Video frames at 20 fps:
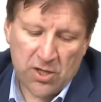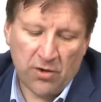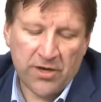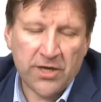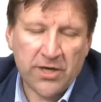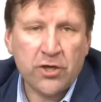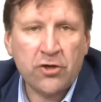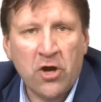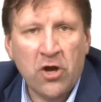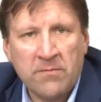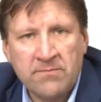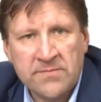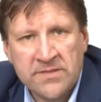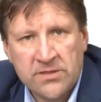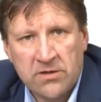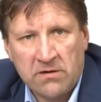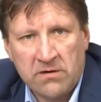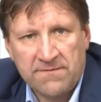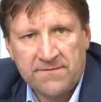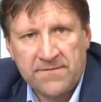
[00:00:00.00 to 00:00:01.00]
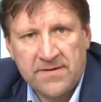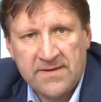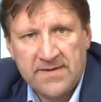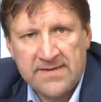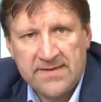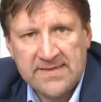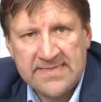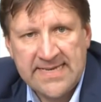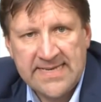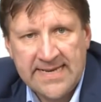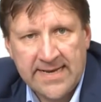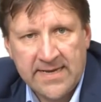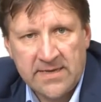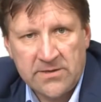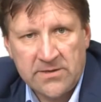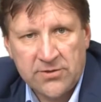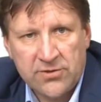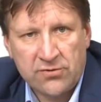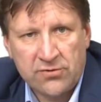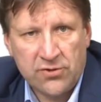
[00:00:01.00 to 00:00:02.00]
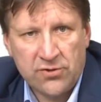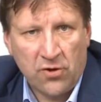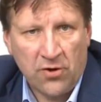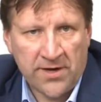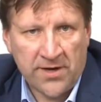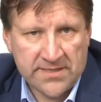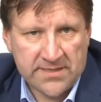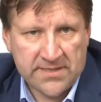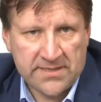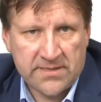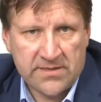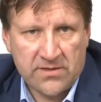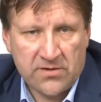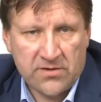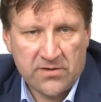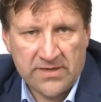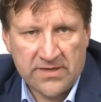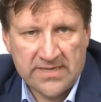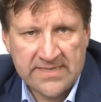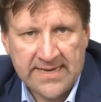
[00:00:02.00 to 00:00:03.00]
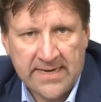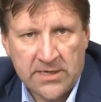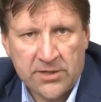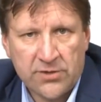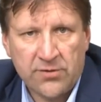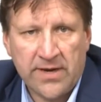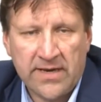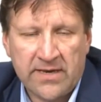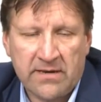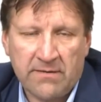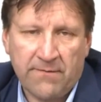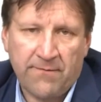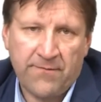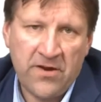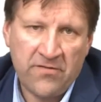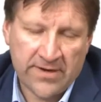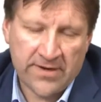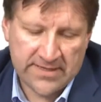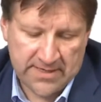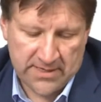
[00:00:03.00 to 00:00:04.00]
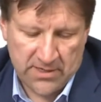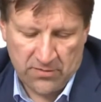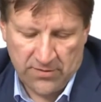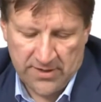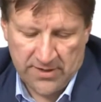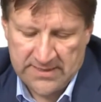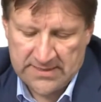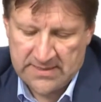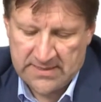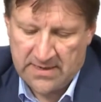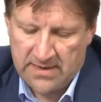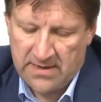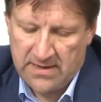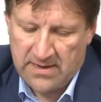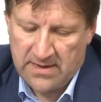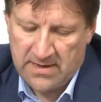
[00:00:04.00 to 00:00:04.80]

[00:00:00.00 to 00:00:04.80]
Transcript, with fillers: So in terms of signal to noise or signal to interference and noise,